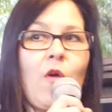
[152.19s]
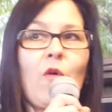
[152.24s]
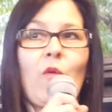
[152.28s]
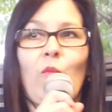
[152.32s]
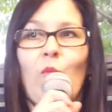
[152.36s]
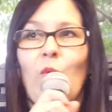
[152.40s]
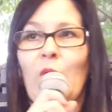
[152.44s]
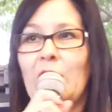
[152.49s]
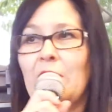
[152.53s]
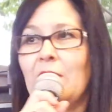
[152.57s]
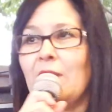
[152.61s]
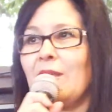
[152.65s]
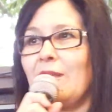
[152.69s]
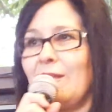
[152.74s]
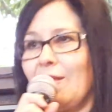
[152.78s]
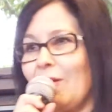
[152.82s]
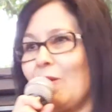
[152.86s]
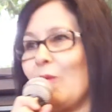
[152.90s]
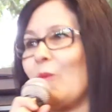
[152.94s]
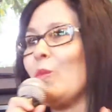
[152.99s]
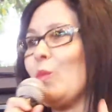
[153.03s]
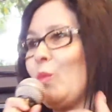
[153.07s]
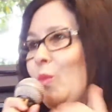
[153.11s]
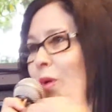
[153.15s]
when
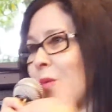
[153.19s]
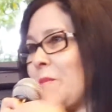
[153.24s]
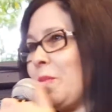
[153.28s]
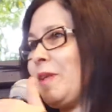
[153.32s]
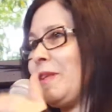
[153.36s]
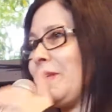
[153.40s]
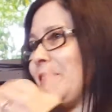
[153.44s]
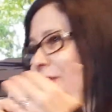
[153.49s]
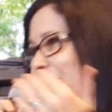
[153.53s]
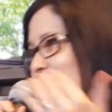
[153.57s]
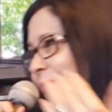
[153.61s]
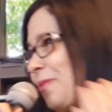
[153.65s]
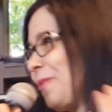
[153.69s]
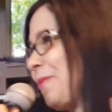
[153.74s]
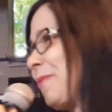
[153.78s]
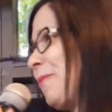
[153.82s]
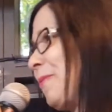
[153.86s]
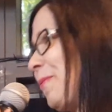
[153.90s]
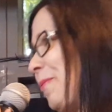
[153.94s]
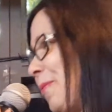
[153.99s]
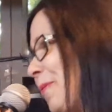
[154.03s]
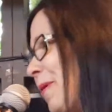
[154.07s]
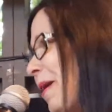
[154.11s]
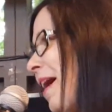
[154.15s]
women
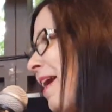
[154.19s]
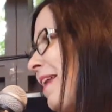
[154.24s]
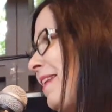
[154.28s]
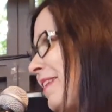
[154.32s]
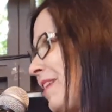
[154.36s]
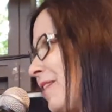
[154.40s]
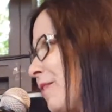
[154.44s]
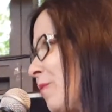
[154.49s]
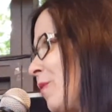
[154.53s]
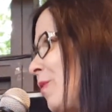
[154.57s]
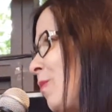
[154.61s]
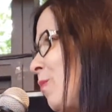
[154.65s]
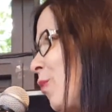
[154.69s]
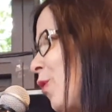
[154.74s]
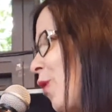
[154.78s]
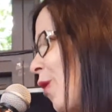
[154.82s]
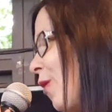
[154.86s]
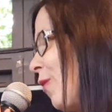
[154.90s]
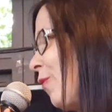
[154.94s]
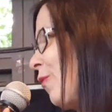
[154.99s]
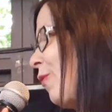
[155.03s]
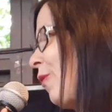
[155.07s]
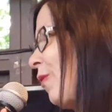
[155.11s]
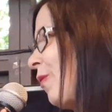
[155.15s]
who had given
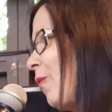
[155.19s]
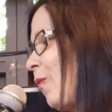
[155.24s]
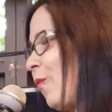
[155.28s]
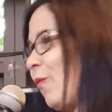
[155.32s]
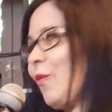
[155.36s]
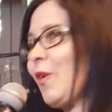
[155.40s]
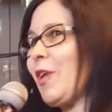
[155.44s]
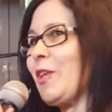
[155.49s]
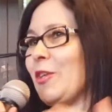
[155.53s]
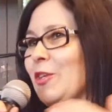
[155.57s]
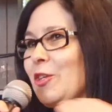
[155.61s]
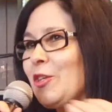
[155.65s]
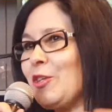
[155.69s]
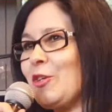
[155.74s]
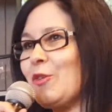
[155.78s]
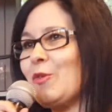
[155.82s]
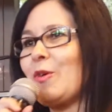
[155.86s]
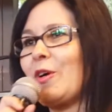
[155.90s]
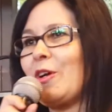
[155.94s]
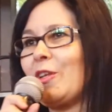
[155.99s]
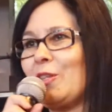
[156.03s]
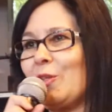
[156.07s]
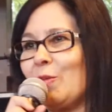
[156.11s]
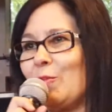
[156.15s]
birth, when you
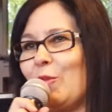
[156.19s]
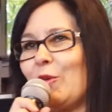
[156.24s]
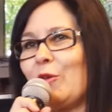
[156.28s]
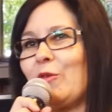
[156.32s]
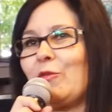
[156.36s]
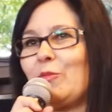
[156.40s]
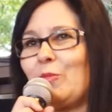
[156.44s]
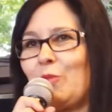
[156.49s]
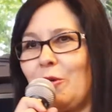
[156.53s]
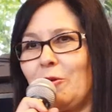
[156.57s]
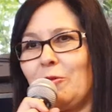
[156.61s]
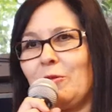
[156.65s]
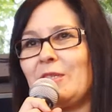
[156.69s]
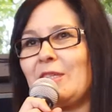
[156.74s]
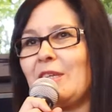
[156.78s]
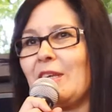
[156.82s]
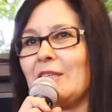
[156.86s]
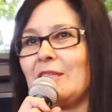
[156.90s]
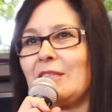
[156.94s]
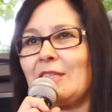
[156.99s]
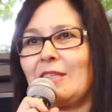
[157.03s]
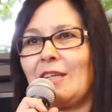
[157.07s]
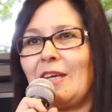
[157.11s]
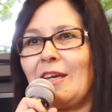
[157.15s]
are in the birth
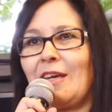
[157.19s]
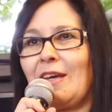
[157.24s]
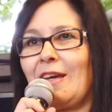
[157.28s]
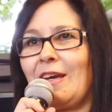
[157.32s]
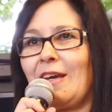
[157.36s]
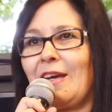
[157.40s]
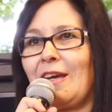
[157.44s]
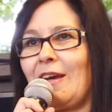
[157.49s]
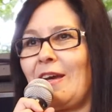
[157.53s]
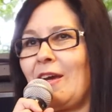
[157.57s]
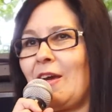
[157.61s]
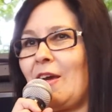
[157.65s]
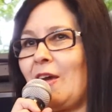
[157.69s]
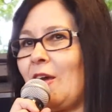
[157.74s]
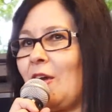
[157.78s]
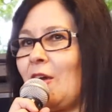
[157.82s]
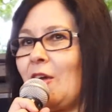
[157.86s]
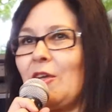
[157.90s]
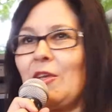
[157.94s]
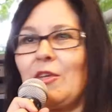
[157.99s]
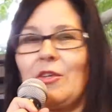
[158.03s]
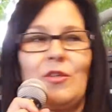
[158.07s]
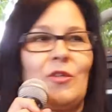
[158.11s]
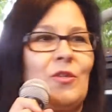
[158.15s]
process,
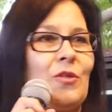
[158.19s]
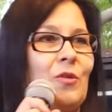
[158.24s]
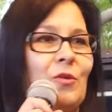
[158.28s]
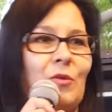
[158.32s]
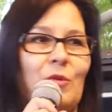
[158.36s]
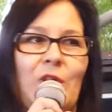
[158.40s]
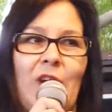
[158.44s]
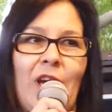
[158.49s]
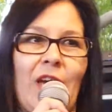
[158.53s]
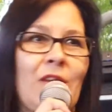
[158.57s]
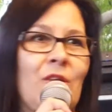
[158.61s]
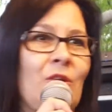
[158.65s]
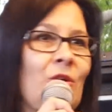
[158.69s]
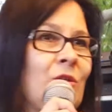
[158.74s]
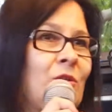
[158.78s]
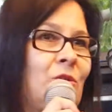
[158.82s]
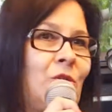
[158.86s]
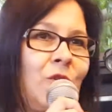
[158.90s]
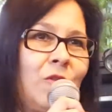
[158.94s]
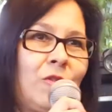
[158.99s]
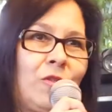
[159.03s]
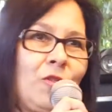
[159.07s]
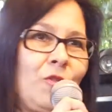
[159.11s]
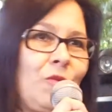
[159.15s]
you cannot
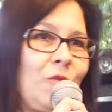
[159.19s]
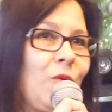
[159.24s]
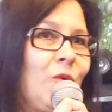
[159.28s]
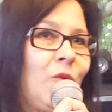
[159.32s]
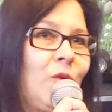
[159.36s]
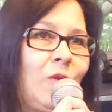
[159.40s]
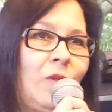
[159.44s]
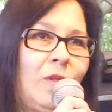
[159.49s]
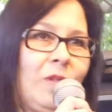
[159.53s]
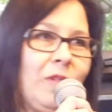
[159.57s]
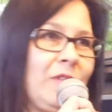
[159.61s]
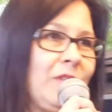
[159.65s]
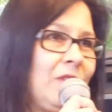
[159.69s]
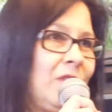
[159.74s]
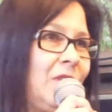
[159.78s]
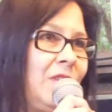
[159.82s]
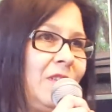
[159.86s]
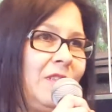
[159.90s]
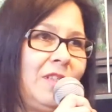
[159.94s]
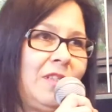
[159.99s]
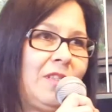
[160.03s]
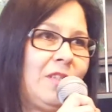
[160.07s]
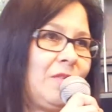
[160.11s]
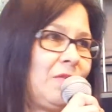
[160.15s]
control
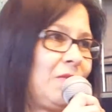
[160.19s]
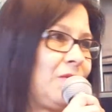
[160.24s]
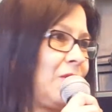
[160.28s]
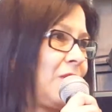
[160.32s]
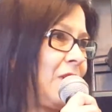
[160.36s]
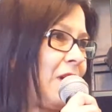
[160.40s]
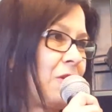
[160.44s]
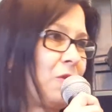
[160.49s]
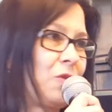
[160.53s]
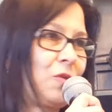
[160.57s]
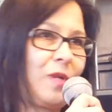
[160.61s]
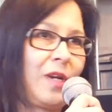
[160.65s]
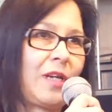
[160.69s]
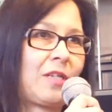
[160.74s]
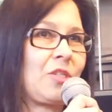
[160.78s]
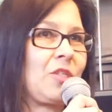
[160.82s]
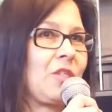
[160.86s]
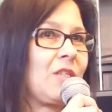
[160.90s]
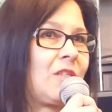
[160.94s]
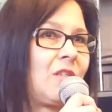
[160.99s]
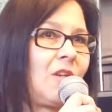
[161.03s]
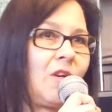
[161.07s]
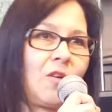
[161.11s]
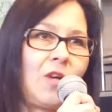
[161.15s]
the
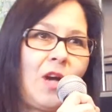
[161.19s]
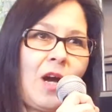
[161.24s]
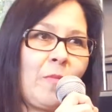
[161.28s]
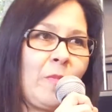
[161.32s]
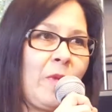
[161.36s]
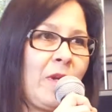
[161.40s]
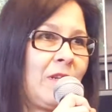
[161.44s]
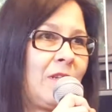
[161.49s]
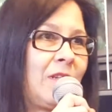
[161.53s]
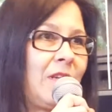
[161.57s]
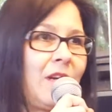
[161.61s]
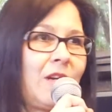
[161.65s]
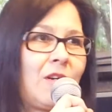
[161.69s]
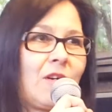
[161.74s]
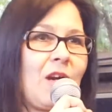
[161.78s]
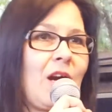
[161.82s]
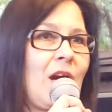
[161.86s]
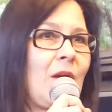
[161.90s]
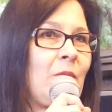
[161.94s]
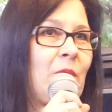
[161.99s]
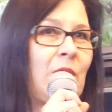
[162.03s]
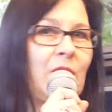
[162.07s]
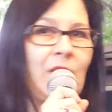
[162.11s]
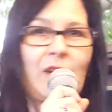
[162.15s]
contractions are coming, they are
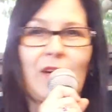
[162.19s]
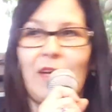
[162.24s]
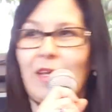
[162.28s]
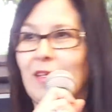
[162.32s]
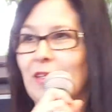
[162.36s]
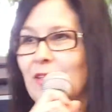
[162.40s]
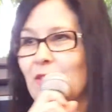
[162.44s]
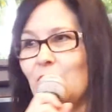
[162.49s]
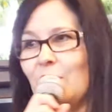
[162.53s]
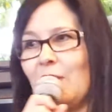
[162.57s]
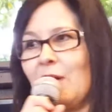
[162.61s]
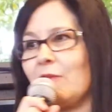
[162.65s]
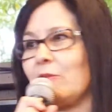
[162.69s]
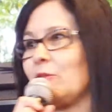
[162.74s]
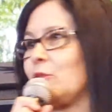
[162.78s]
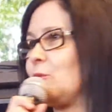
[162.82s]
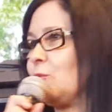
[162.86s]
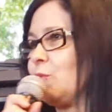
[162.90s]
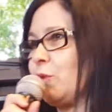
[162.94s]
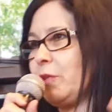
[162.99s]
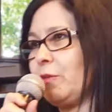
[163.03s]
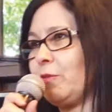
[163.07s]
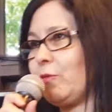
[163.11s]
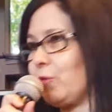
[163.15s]
coming, and you have to
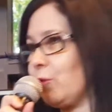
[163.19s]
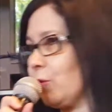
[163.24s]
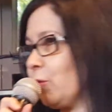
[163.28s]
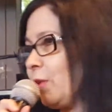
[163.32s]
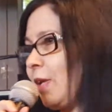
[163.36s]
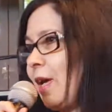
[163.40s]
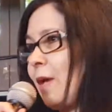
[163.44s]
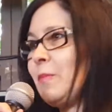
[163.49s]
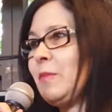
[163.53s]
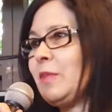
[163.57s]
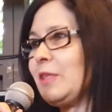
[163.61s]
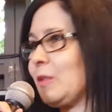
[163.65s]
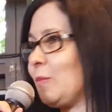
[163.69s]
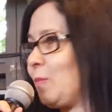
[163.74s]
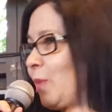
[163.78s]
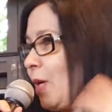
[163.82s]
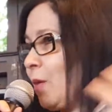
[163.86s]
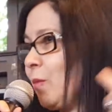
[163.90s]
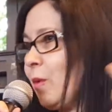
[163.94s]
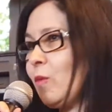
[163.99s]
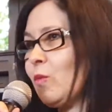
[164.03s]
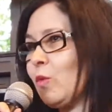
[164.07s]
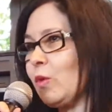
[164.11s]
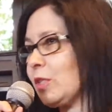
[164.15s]
breathe through them. This
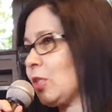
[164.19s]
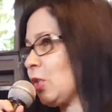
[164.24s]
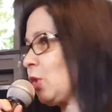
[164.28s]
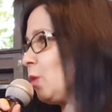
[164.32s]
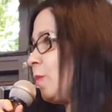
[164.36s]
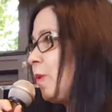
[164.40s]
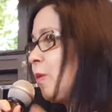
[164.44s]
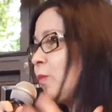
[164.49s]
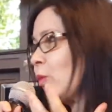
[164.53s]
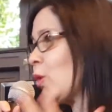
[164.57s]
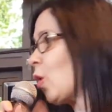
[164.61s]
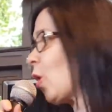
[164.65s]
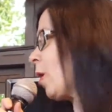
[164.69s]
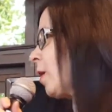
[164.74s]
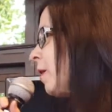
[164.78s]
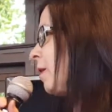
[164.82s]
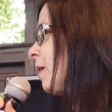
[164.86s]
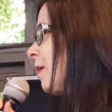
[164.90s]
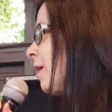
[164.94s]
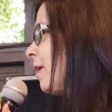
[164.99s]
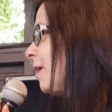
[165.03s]
baby wants to be born.